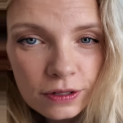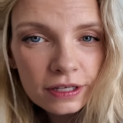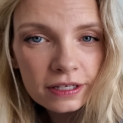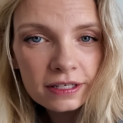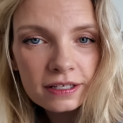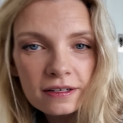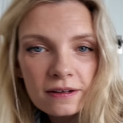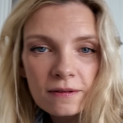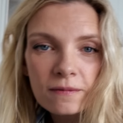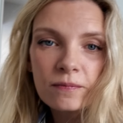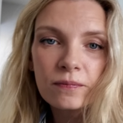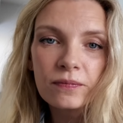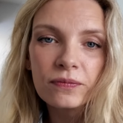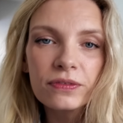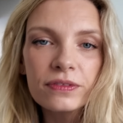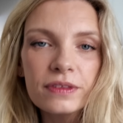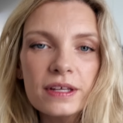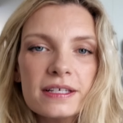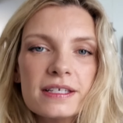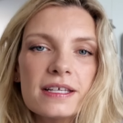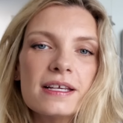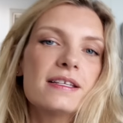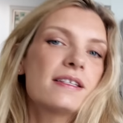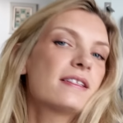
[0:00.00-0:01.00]
this
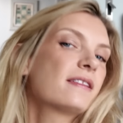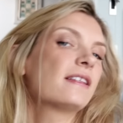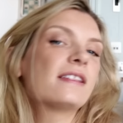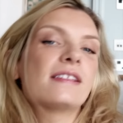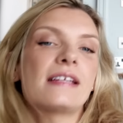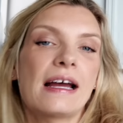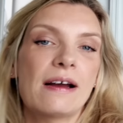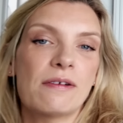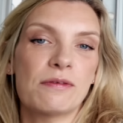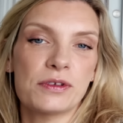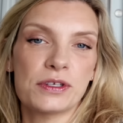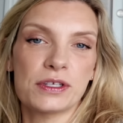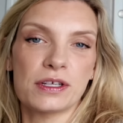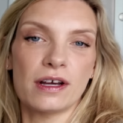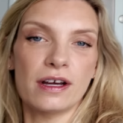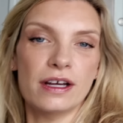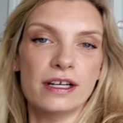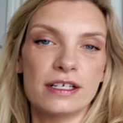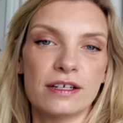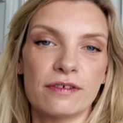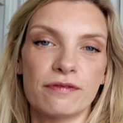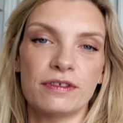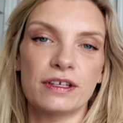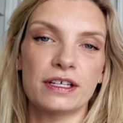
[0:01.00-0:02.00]
is the
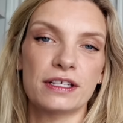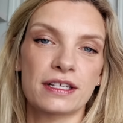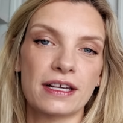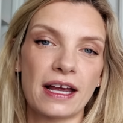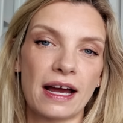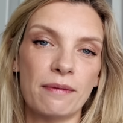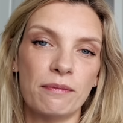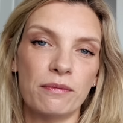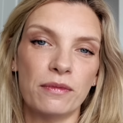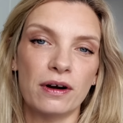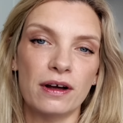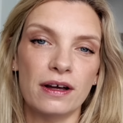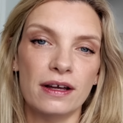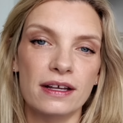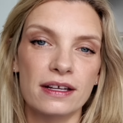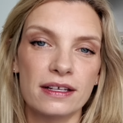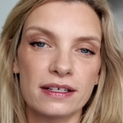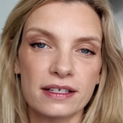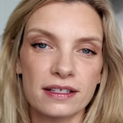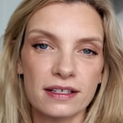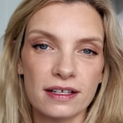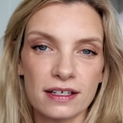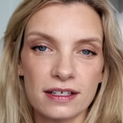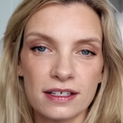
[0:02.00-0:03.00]
downside of this camera,
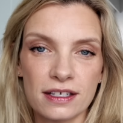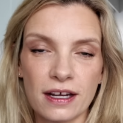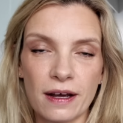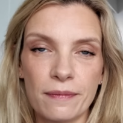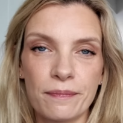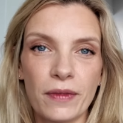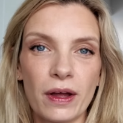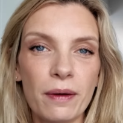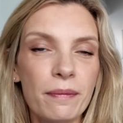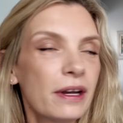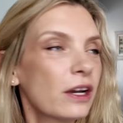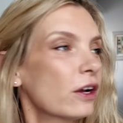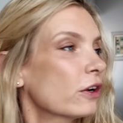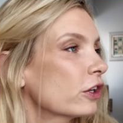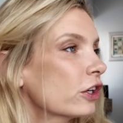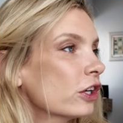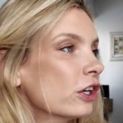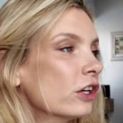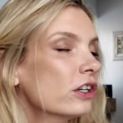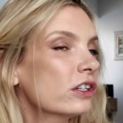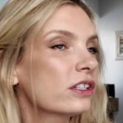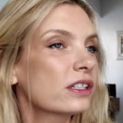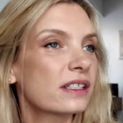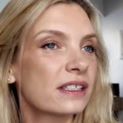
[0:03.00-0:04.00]
is that, I mean, I could